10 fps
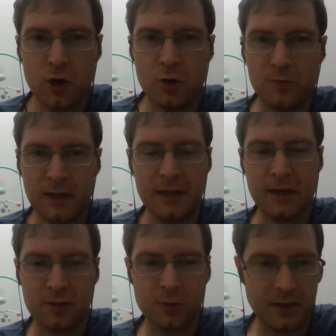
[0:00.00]
really
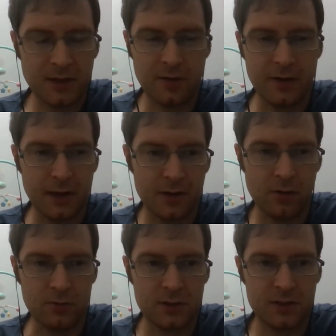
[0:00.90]
authoritarian
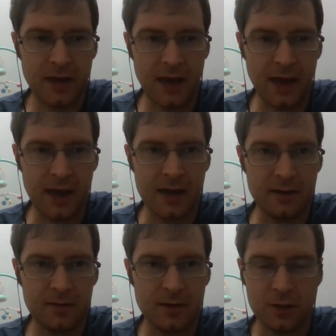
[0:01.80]
cults
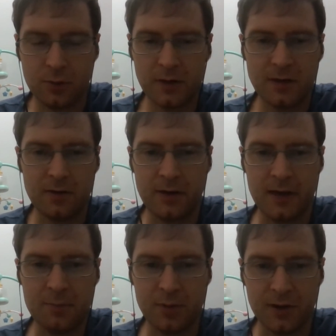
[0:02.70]
and
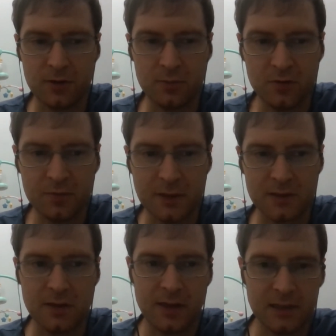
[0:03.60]
authoritarian political movements
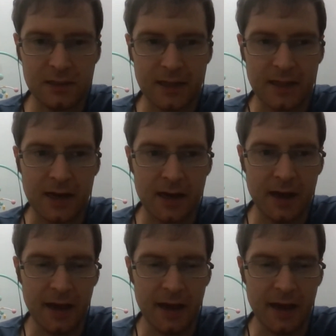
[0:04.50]
and things like that.